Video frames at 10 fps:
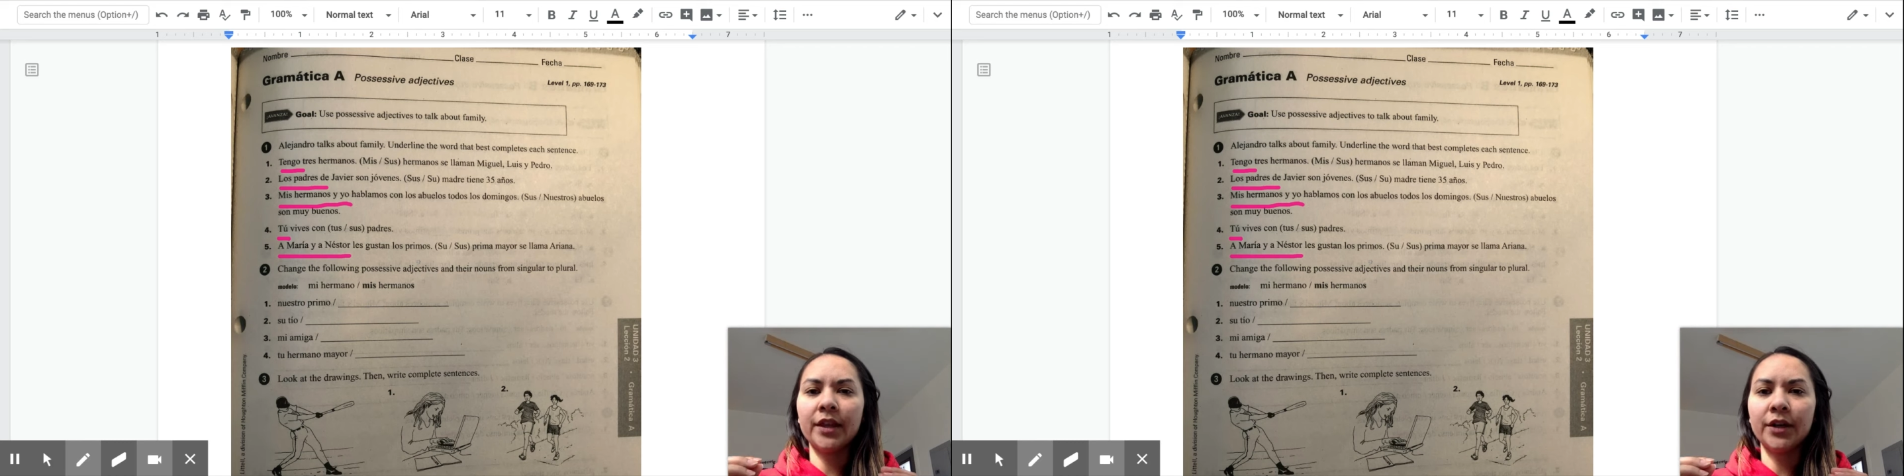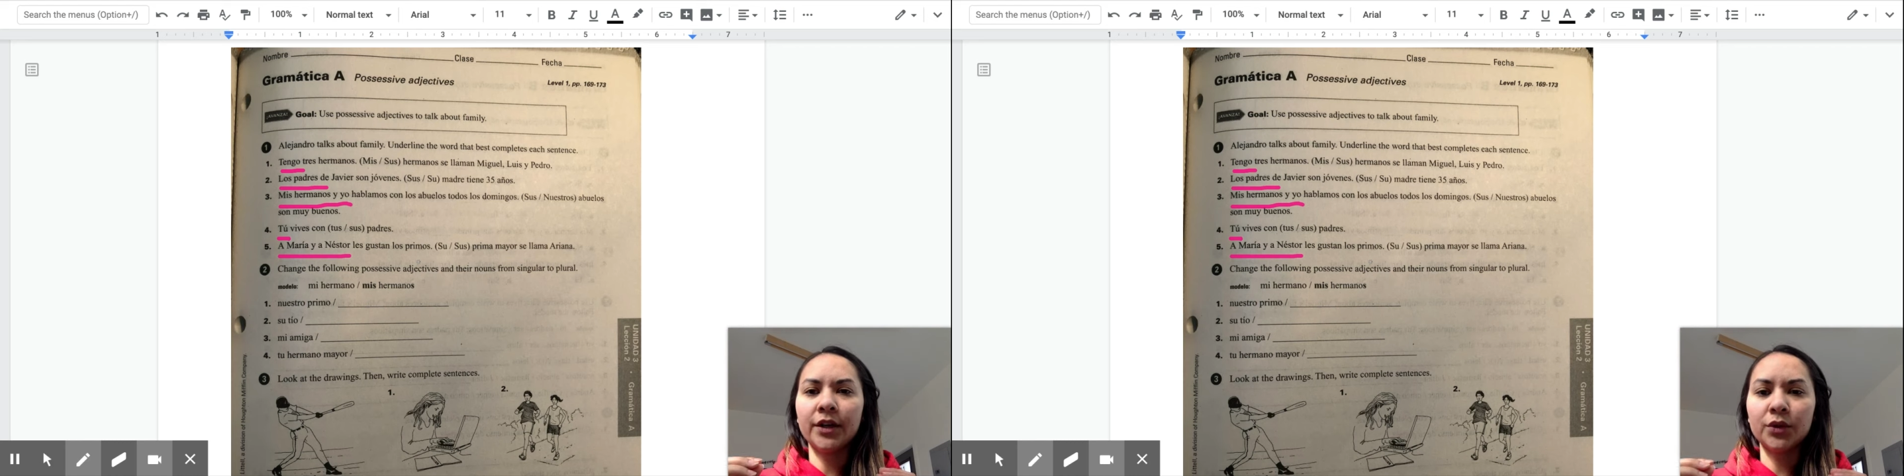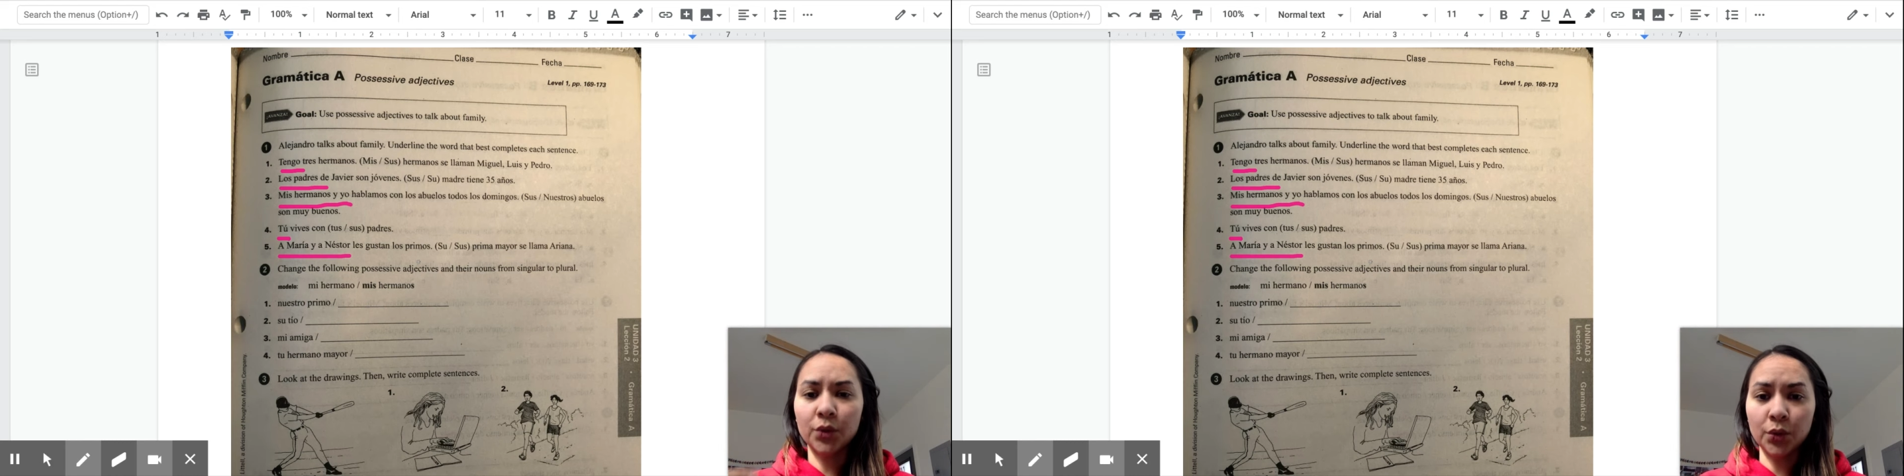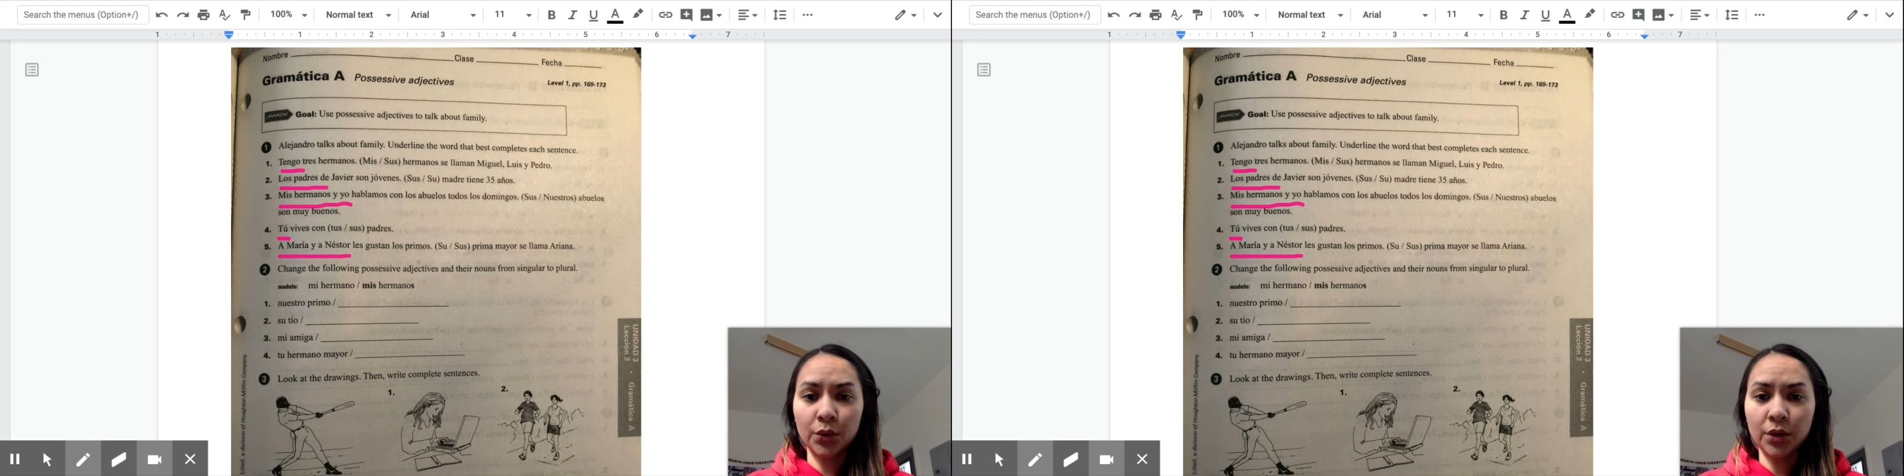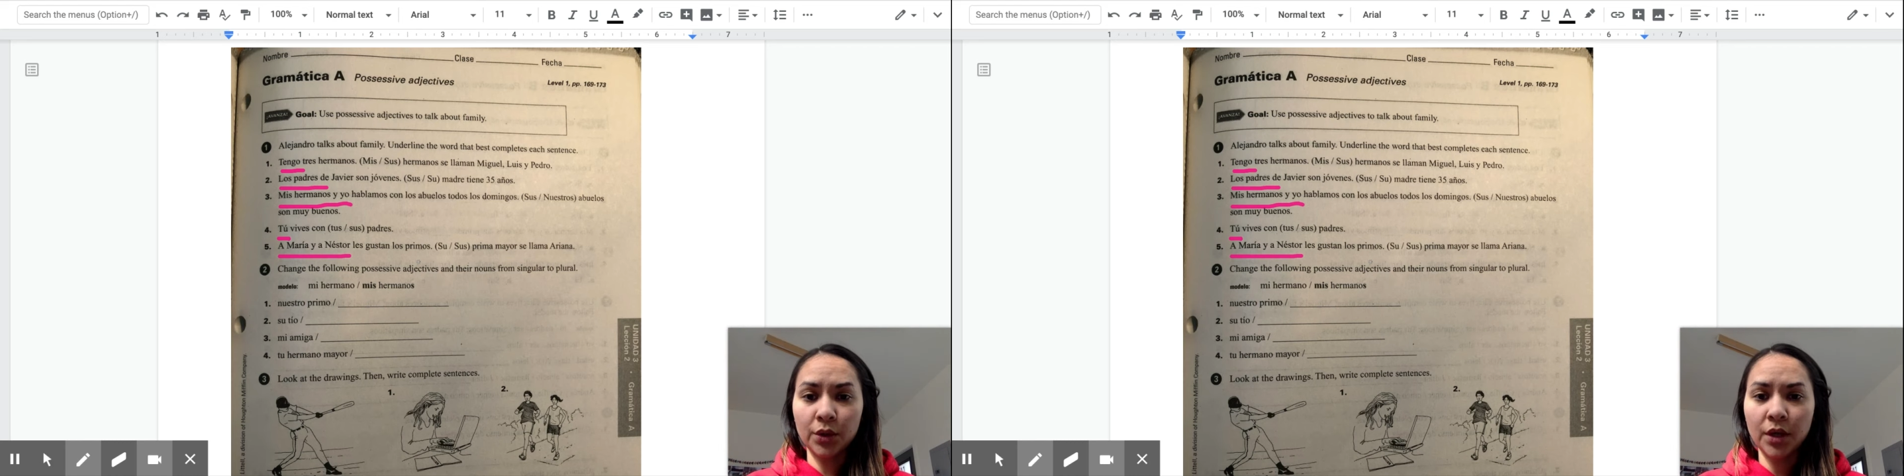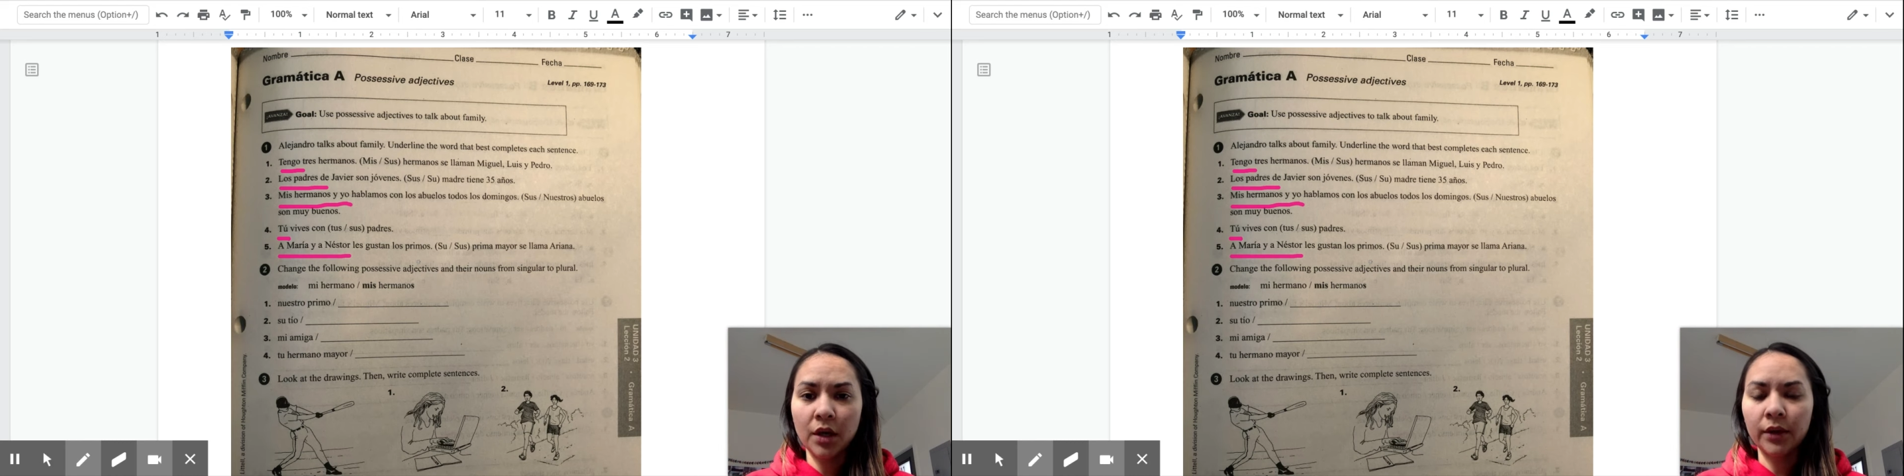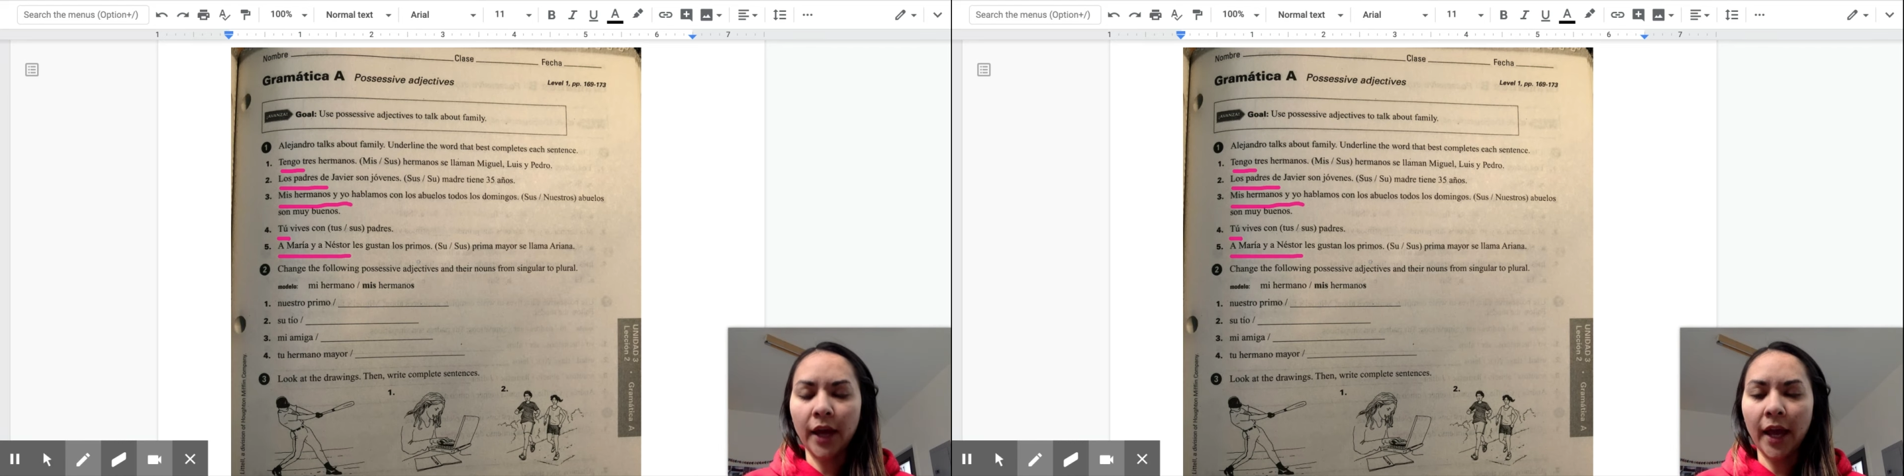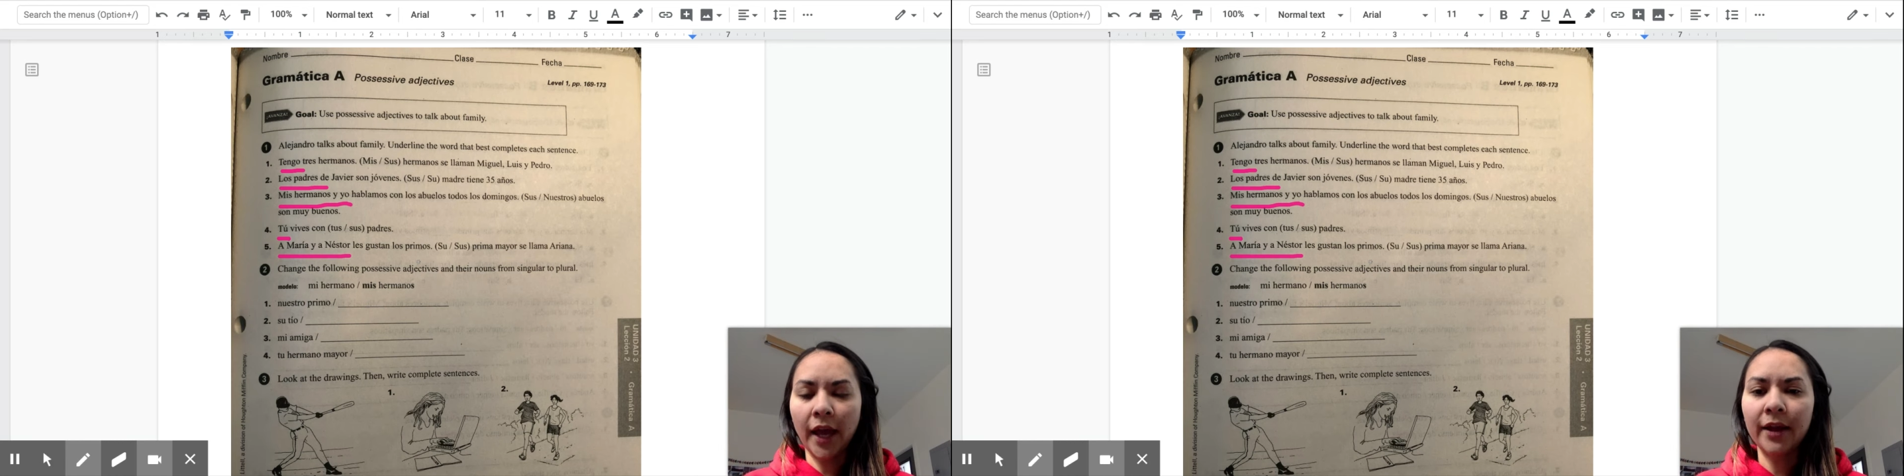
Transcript: su. Okay?